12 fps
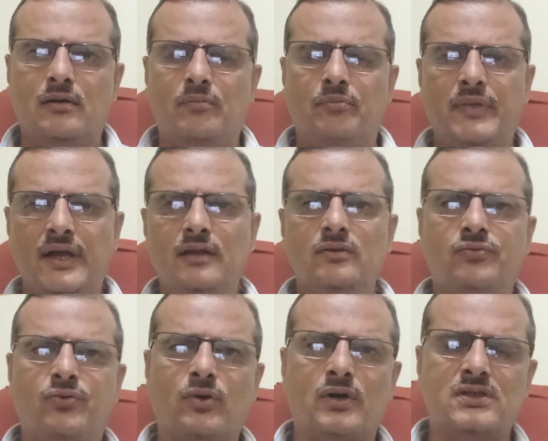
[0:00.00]
main
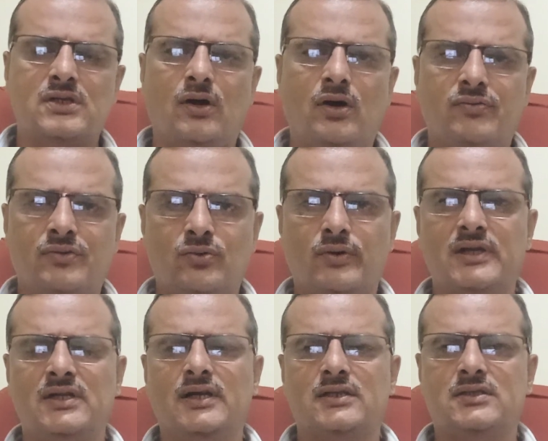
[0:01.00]
focus of today's
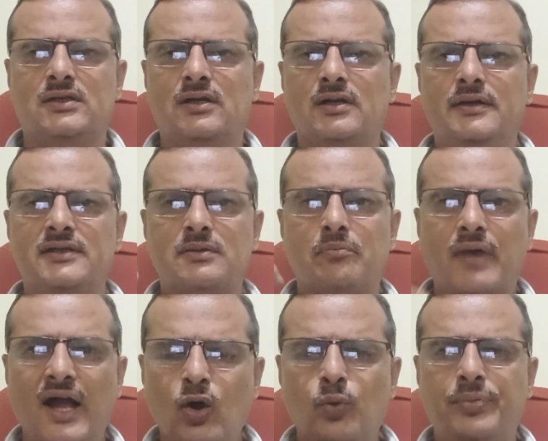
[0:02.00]
lecture is
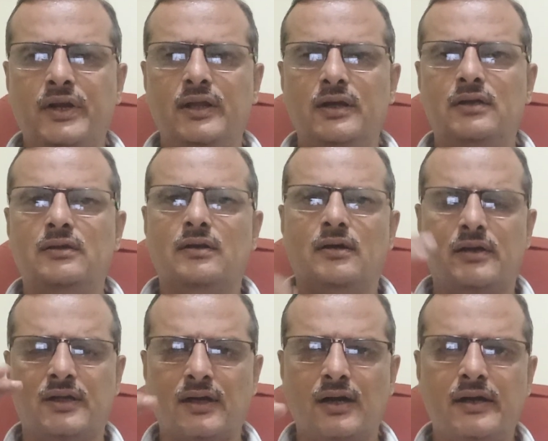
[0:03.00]
my opinion
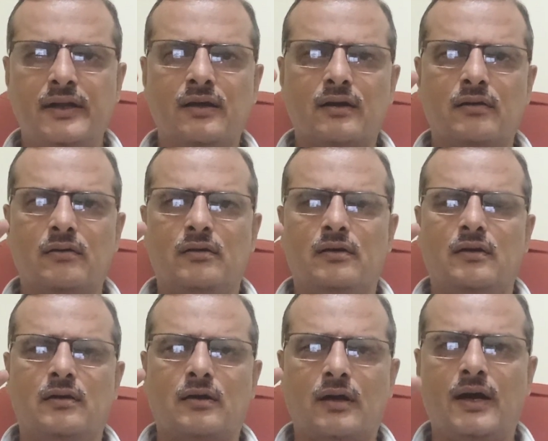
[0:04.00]
regarding
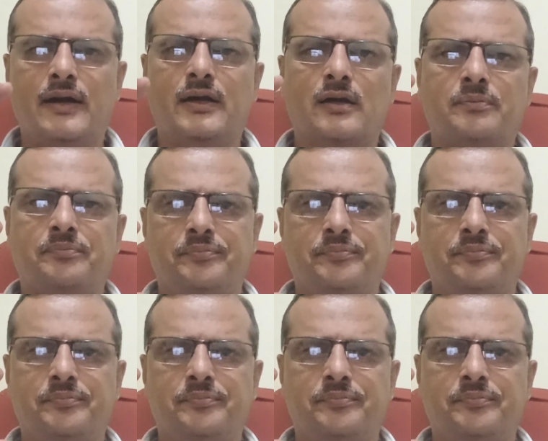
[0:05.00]
cardiac